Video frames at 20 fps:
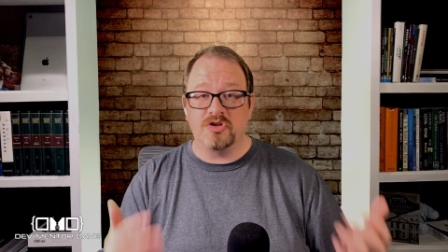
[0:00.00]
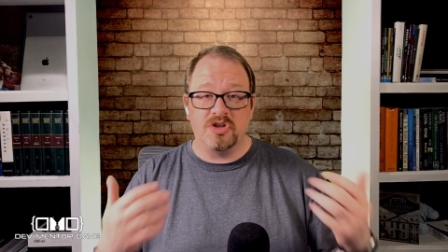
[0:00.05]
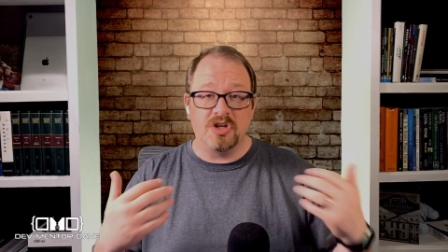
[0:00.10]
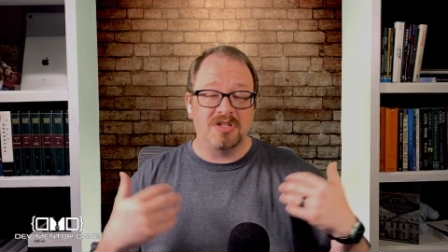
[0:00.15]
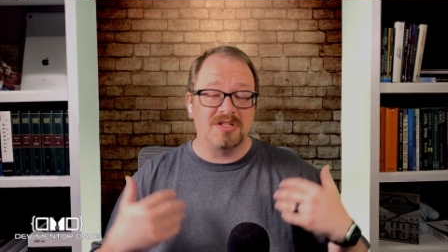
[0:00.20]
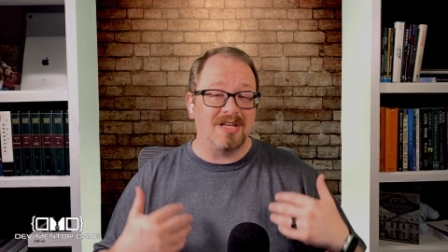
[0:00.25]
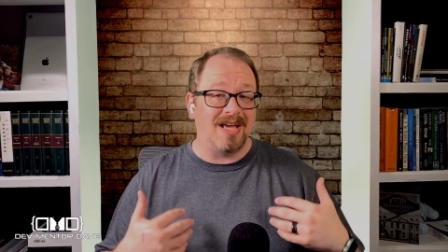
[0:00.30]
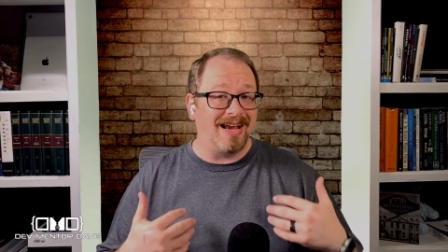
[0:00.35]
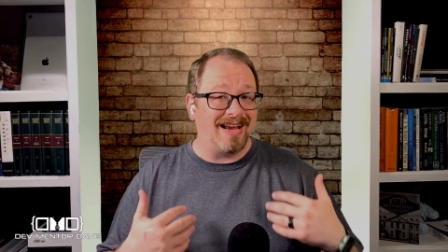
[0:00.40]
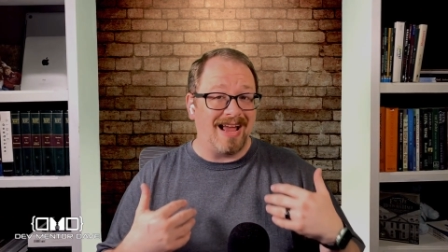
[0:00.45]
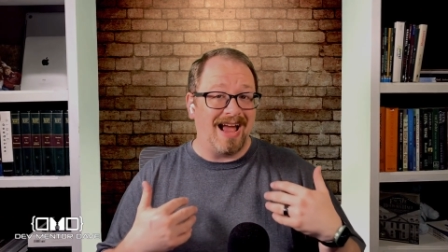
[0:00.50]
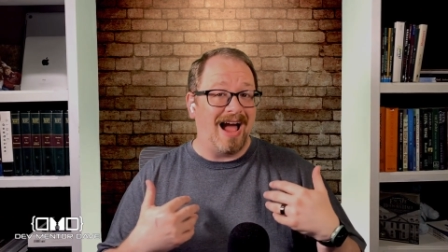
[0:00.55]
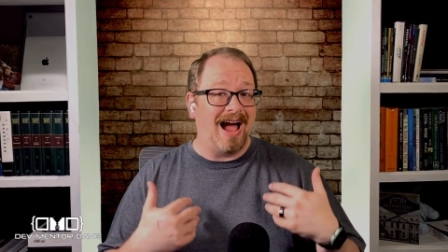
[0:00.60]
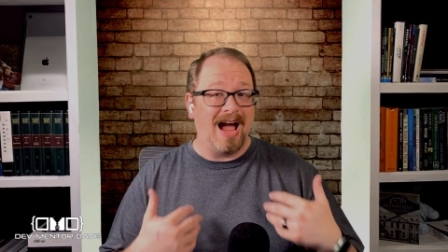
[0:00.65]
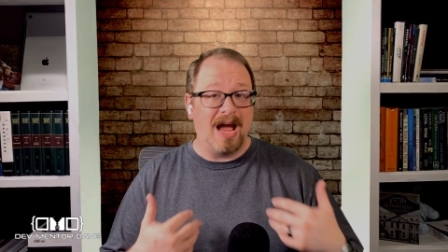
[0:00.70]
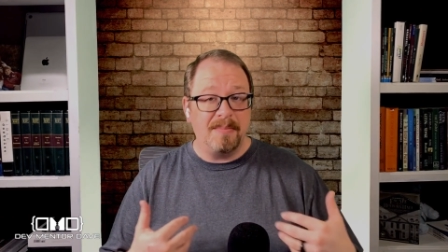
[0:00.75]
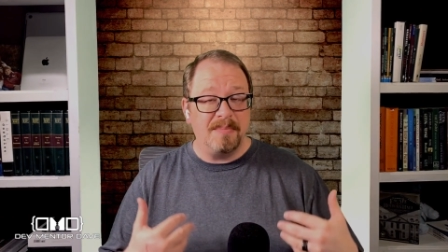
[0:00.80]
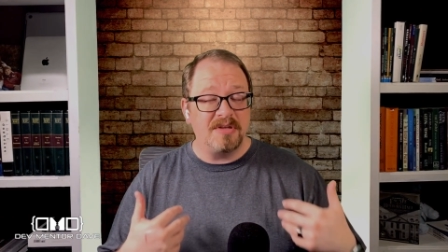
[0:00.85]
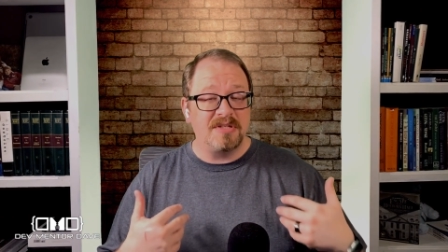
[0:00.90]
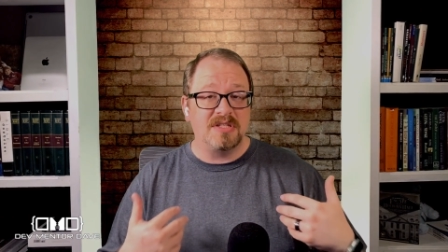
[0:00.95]
just like
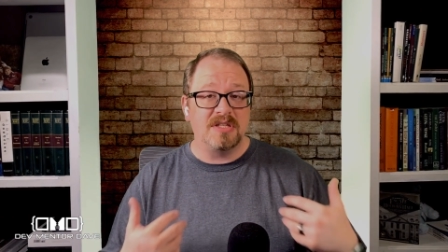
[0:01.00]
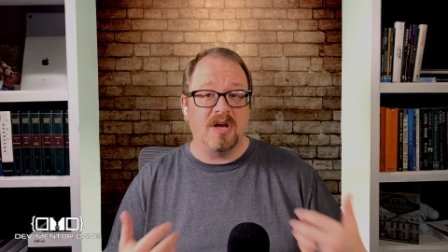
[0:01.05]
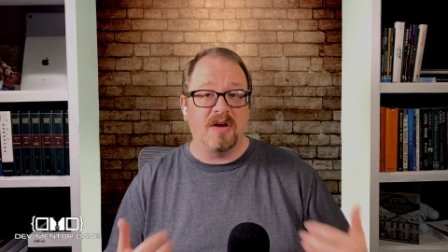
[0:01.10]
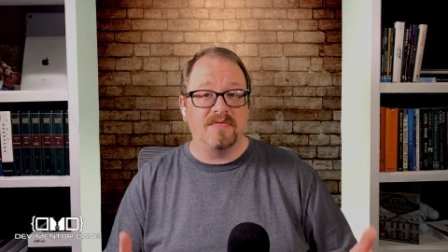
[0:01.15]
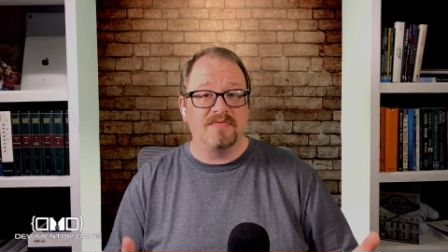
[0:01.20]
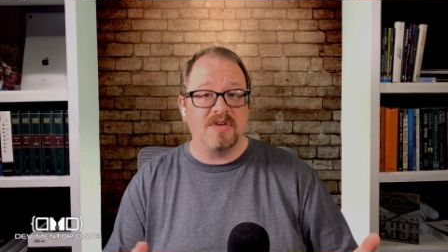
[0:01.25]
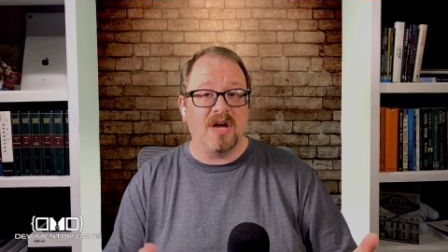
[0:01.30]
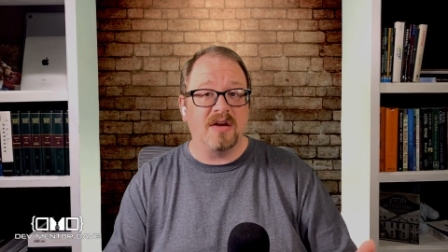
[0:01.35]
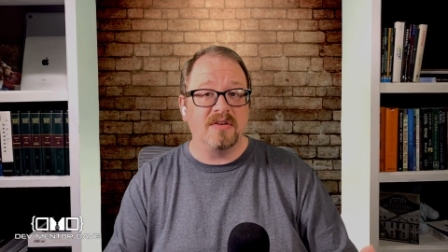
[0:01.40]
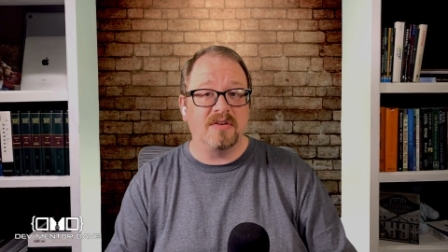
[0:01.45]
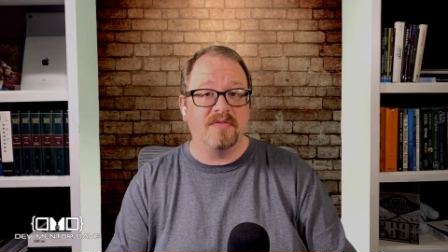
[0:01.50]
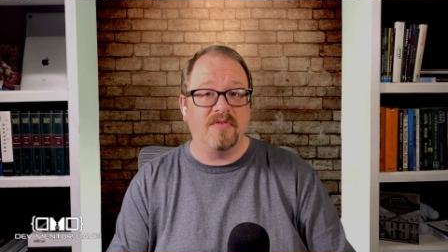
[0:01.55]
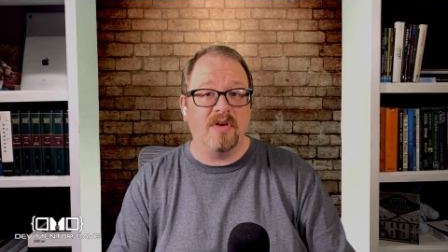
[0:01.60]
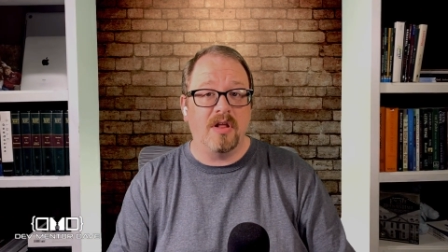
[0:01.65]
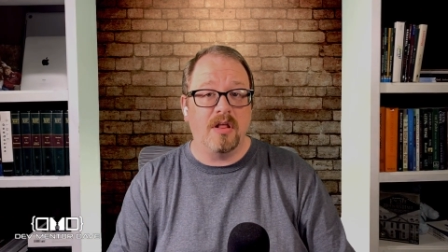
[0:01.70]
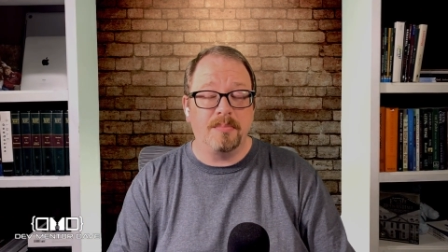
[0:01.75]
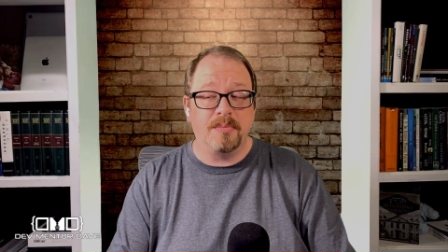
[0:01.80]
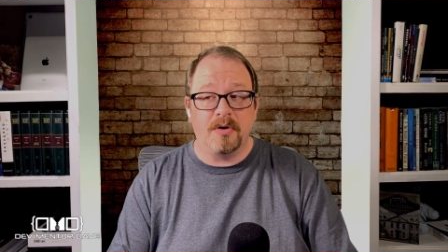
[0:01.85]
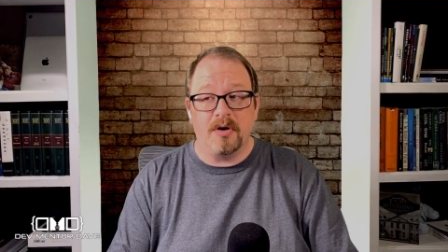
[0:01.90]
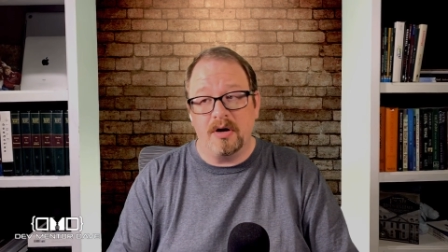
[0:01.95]
I'm a self taught
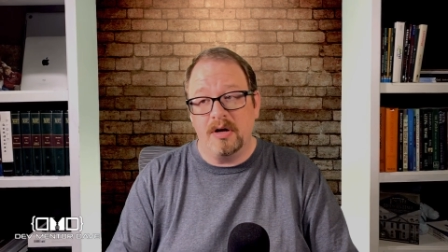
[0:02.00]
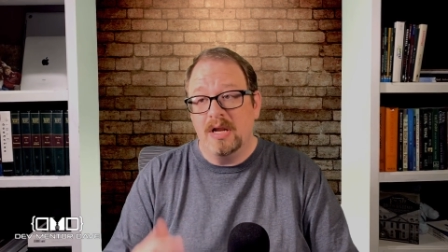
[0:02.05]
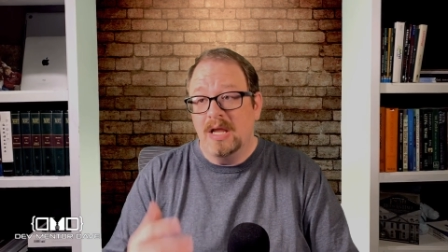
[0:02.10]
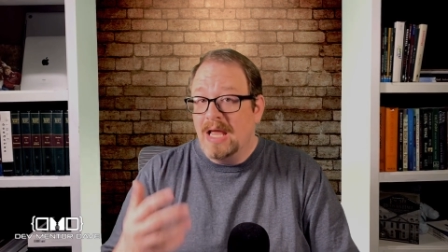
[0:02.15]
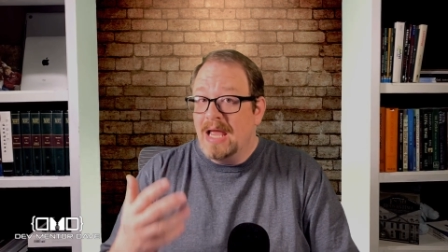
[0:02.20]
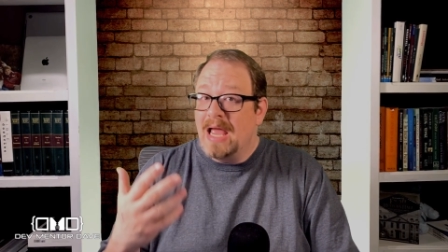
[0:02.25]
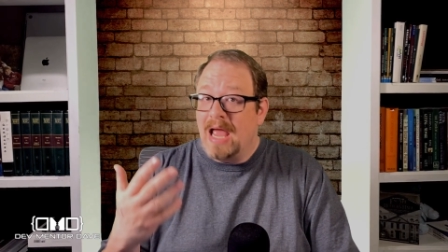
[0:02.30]
developer, and,